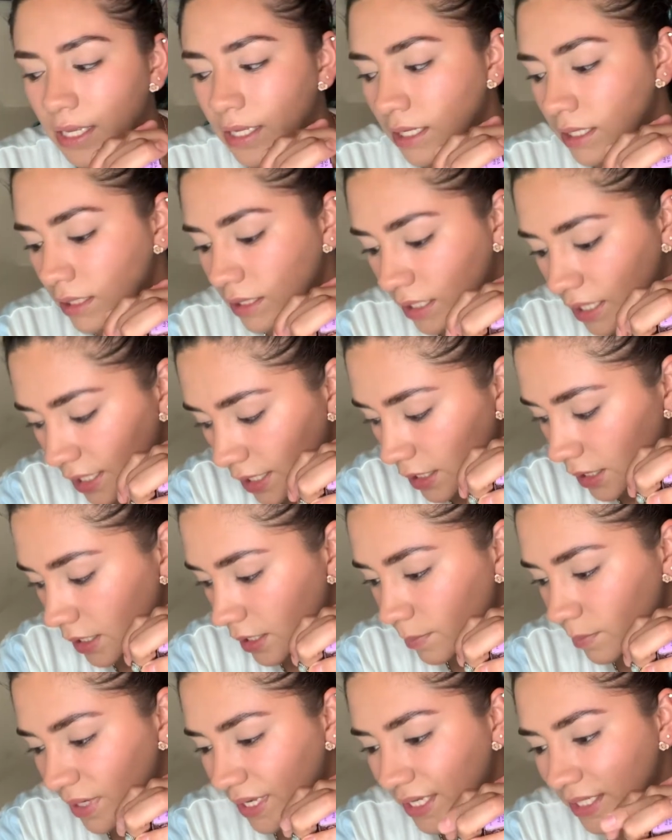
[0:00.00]
Lately
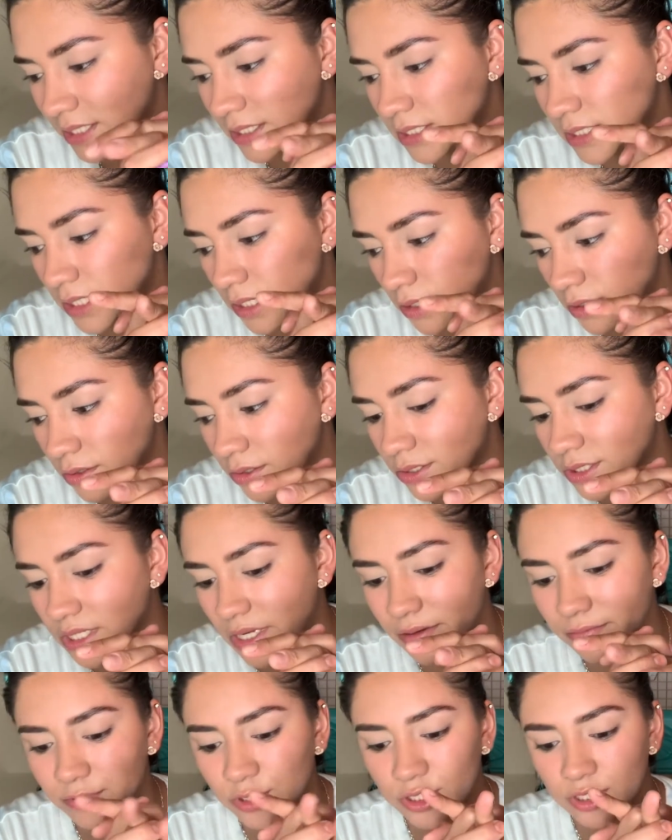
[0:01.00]
my concealers
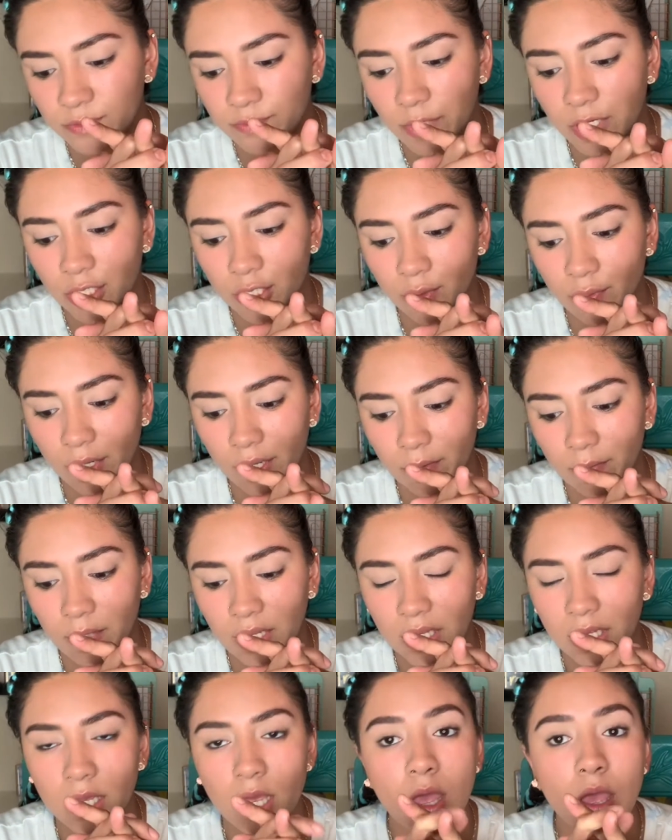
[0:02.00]
have just been doing me
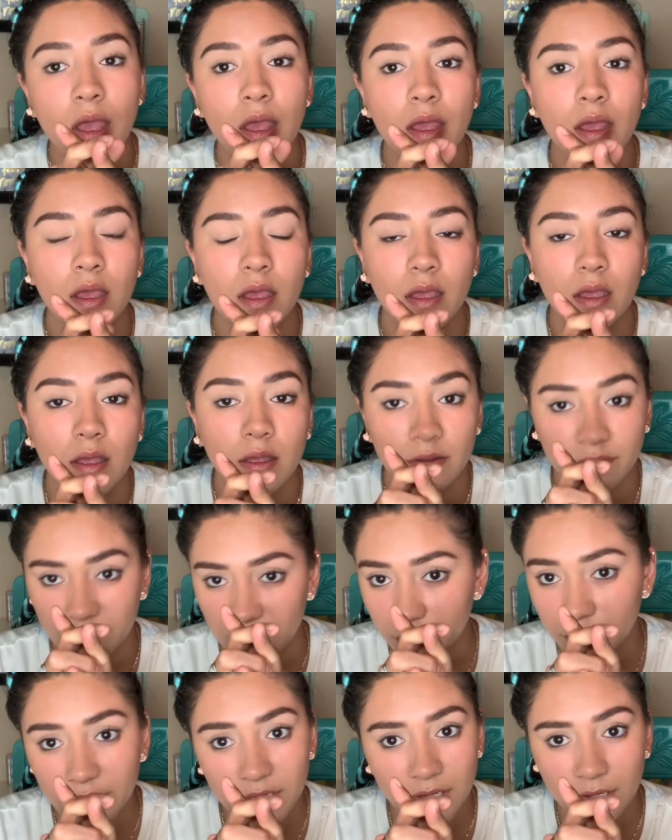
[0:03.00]

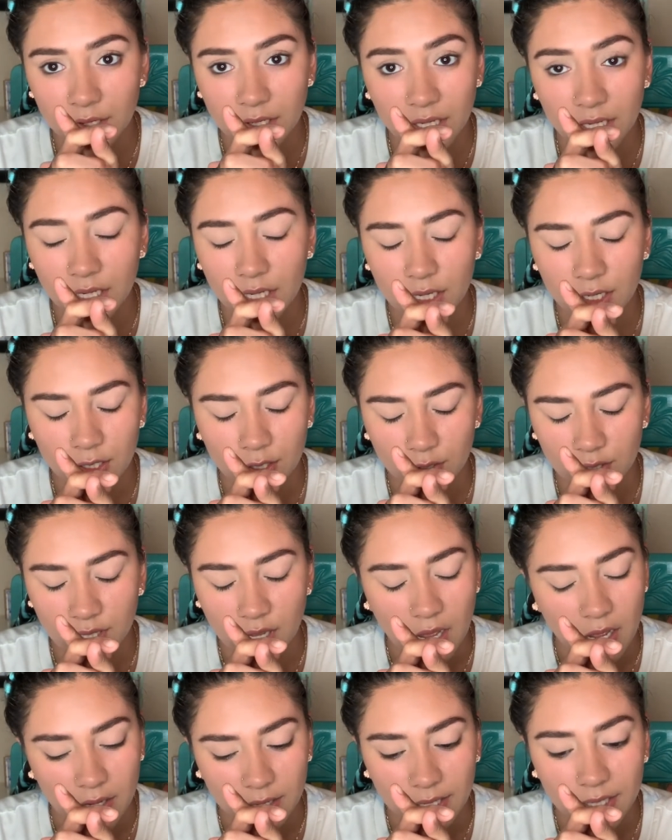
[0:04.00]
very dirty under the
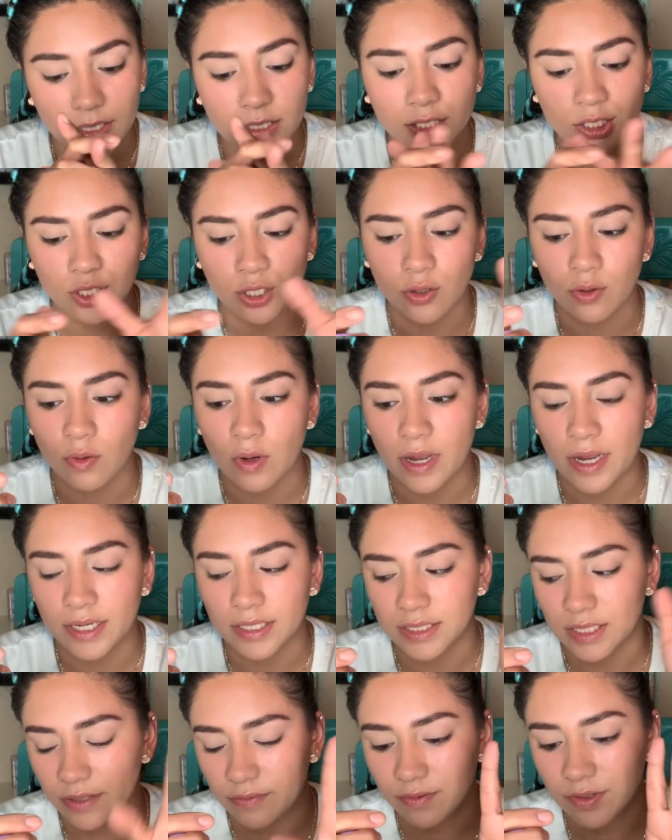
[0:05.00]
eyes, so I
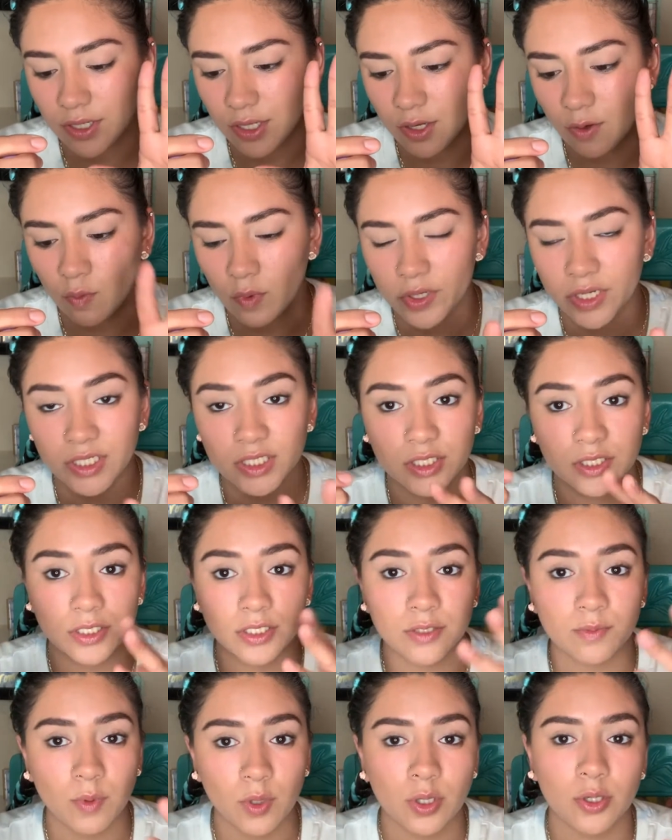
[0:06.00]
definitely wanted to
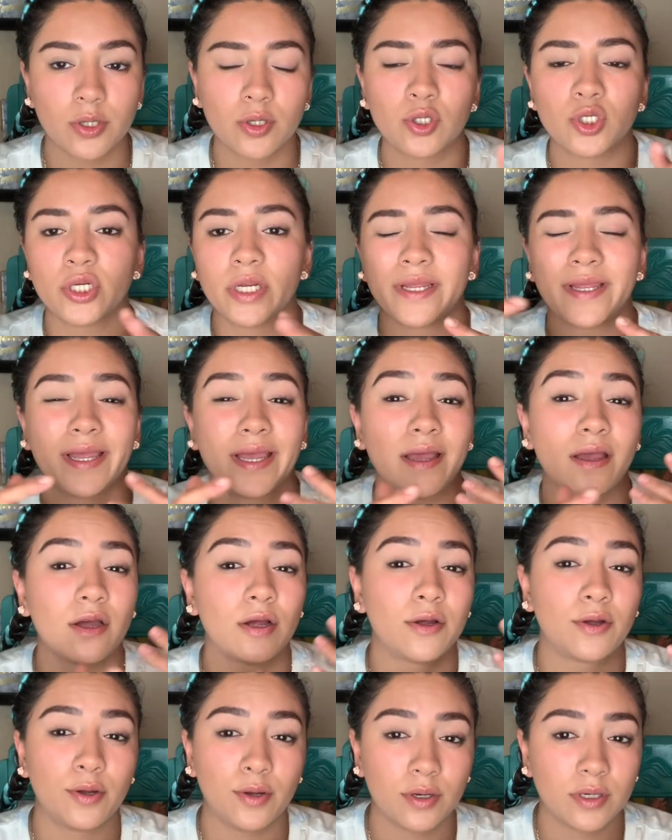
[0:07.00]
splurge and get a
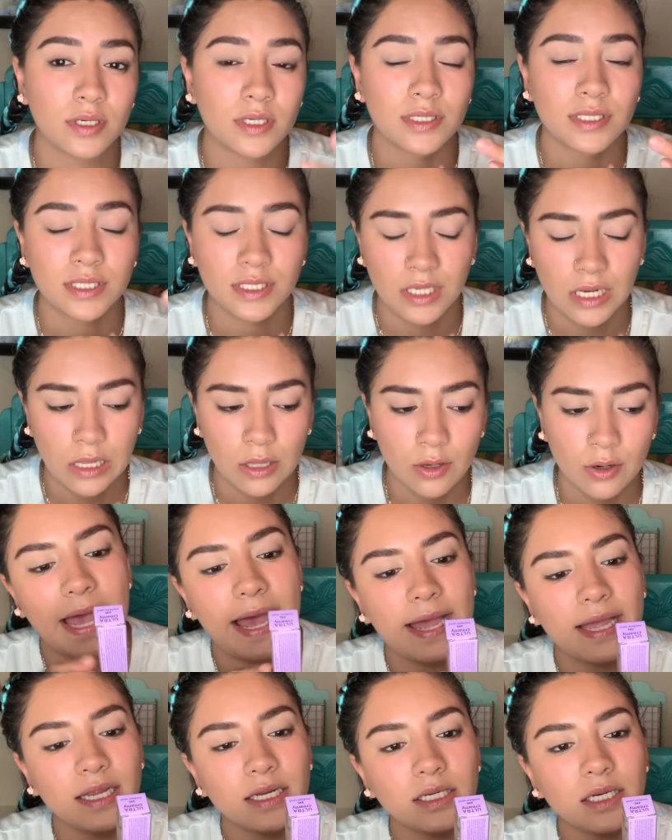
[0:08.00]
good concealer. I
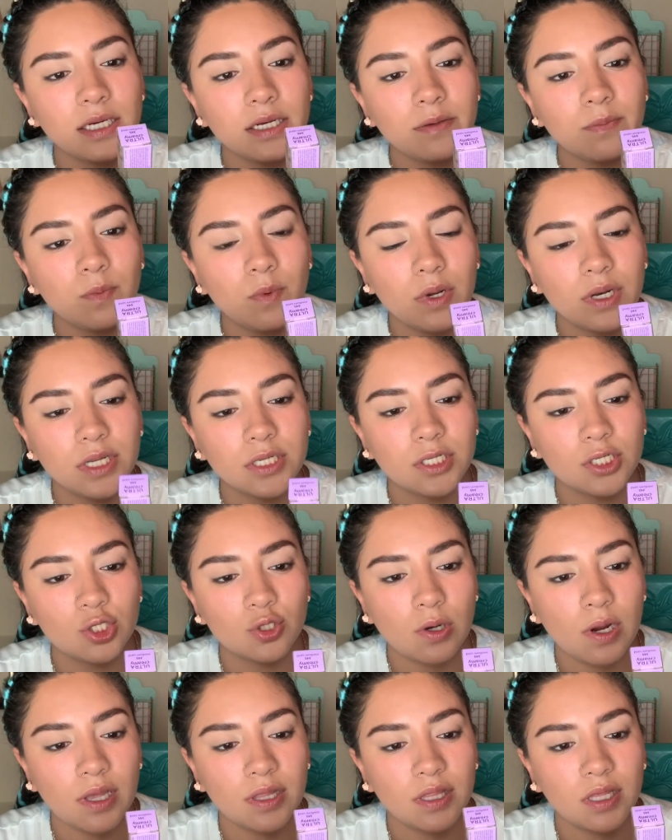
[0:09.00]
ended up wanting to
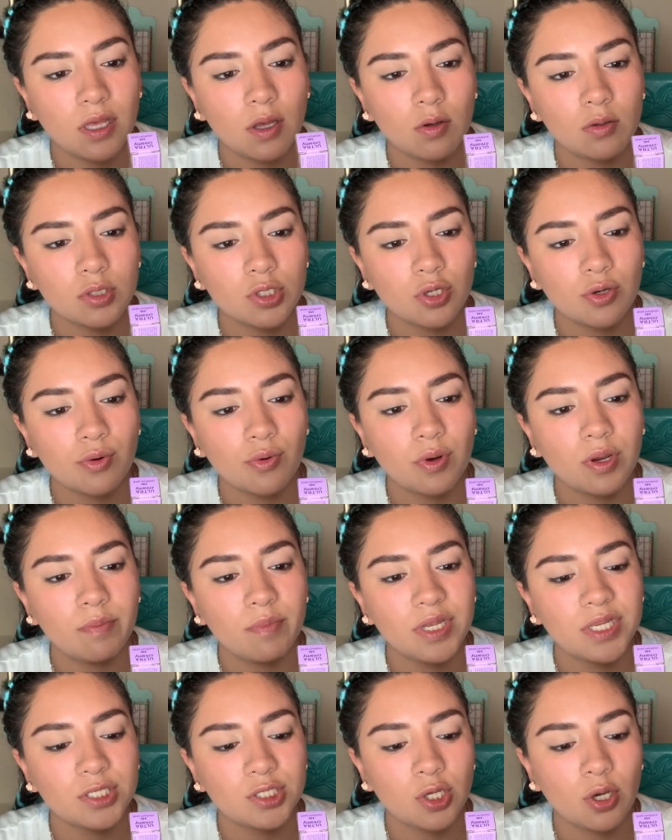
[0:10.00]
try the Ultra Creamy
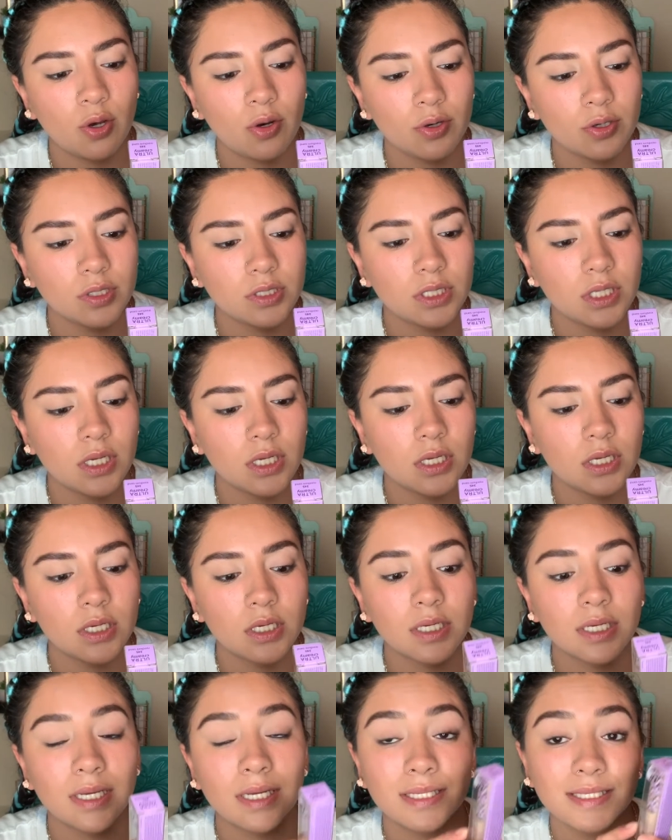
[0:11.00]
Tarte
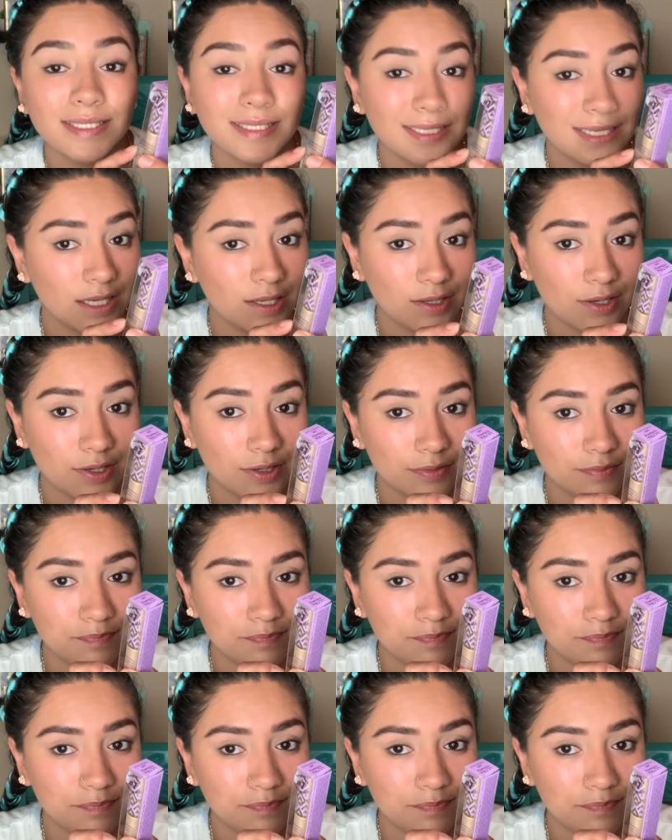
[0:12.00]
Concealer.